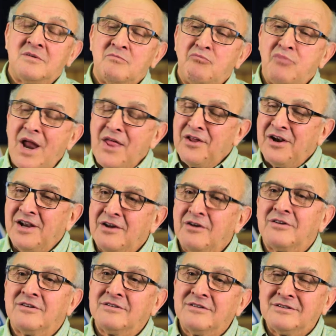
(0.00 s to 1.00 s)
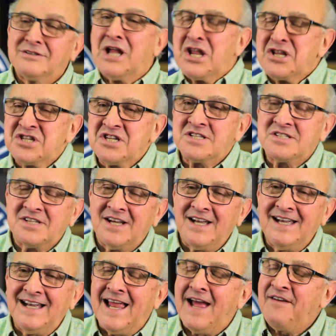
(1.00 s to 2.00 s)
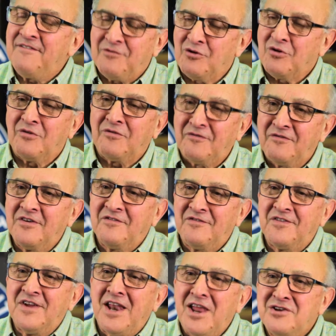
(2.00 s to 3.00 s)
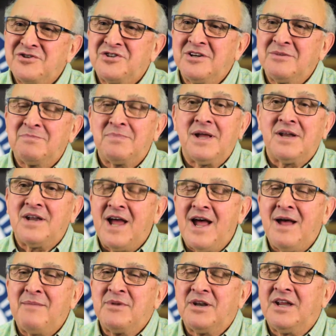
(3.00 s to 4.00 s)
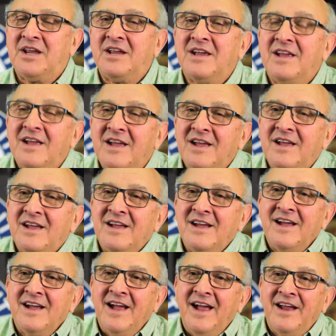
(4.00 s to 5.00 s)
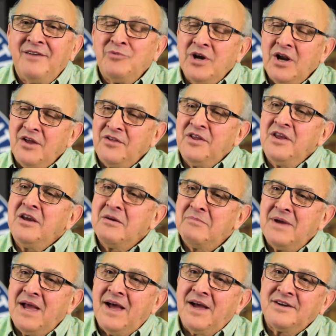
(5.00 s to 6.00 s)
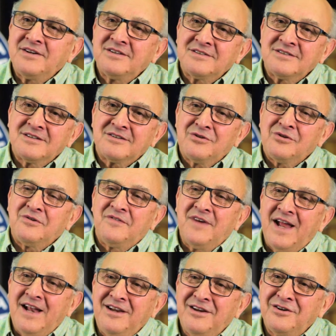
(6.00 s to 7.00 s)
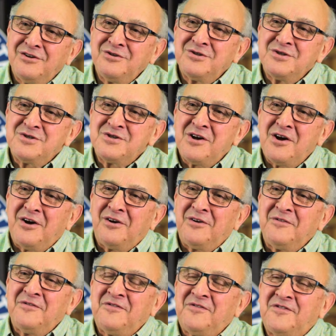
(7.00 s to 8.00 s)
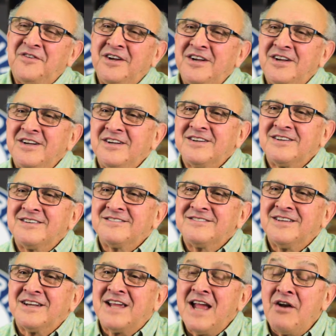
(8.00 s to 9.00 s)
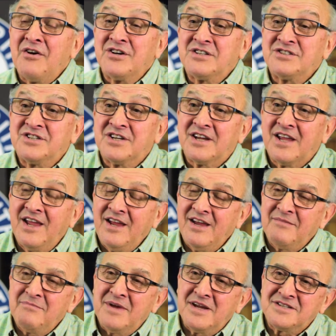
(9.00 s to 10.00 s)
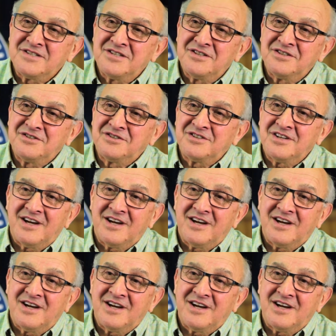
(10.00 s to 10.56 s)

brotherly and sisterly love, or fellowship and harmony. And when I think about it, the core values of the Courage to Care message